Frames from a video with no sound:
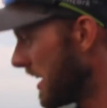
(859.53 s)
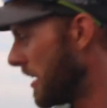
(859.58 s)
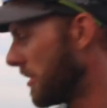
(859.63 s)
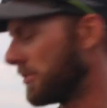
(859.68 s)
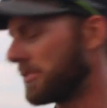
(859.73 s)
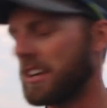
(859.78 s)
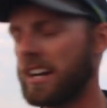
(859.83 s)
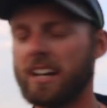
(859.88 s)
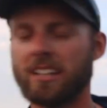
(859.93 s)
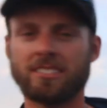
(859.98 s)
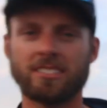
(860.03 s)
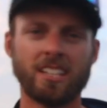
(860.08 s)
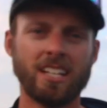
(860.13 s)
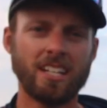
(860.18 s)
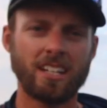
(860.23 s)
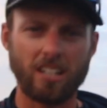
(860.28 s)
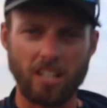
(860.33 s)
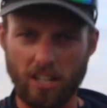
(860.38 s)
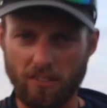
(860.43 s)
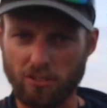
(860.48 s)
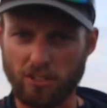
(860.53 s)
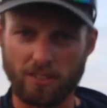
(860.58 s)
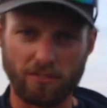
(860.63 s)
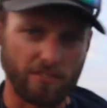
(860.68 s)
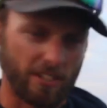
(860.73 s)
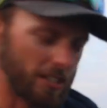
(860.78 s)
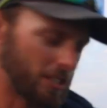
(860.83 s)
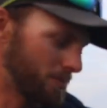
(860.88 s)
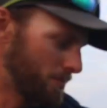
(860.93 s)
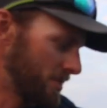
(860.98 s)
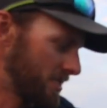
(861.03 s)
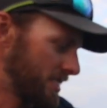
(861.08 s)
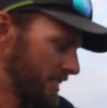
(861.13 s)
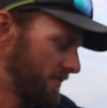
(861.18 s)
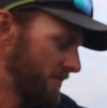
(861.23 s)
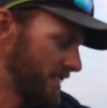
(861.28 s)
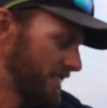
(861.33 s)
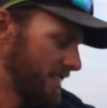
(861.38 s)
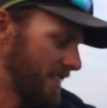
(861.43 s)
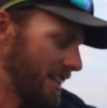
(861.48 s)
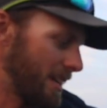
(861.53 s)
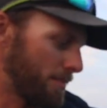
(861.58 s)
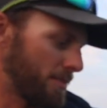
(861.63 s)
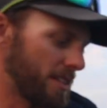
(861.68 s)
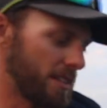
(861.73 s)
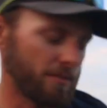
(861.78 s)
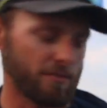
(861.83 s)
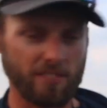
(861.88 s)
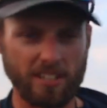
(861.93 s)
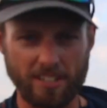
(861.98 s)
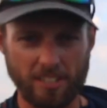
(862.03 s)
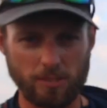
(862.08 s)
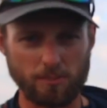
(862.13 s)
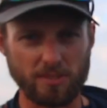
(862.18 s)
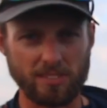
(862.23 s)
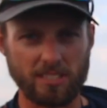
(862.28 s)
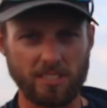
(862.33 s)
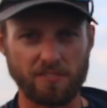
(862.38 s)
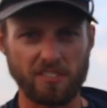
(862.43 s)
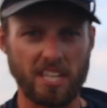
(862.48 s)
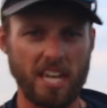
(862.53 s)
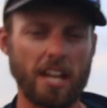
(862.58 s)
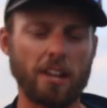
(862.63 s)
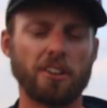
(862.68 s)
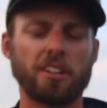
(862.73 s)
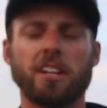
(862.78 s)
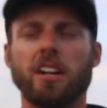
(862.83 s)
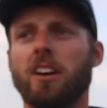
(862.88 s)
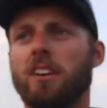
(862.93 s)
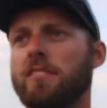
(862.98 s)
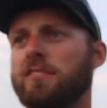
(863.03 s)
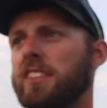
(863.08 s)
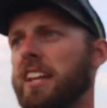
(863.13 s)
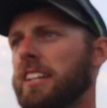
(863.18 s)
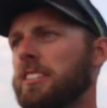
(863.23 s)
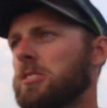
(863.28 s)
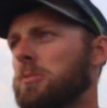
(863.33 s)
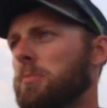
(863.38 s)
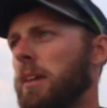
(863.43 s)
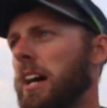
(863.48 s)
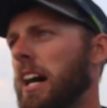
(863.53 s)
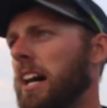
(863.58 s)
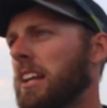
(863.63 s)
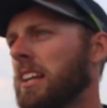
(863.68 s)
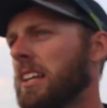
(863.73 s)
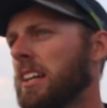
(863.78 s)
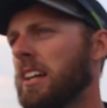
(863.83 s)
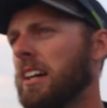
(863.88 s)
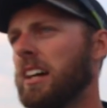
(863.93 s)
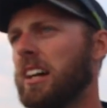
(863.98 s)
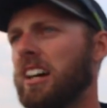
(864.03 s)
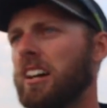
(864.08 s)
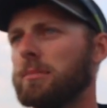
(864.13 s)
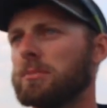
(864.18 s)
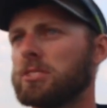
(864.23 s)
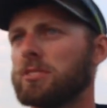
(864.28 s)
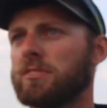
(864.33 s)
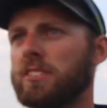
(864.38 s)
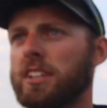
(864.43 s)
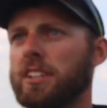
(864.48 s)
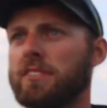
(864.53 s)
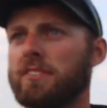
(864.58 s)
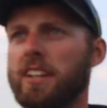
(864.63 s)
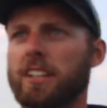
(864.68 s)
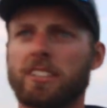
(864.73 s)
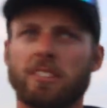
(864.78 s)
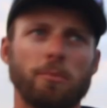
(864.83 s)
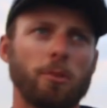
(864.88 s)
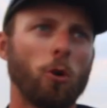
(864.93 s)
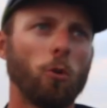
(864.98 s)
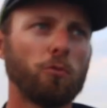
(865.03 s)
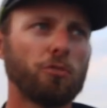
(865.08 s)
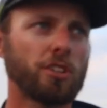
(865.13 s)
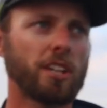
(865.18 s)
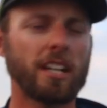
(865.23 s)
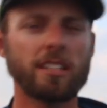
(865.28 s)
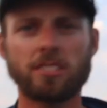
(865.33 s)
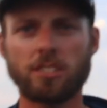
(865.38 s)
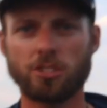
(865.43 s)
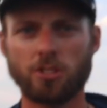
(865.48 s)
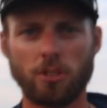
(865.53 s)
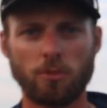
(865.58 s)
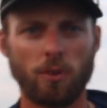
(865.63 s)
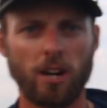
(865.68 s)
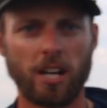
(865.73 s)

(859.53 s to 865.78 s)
down rods covering a very specific depth at a very specific area of that spot, so very effective. But hopefully you guys enjoyed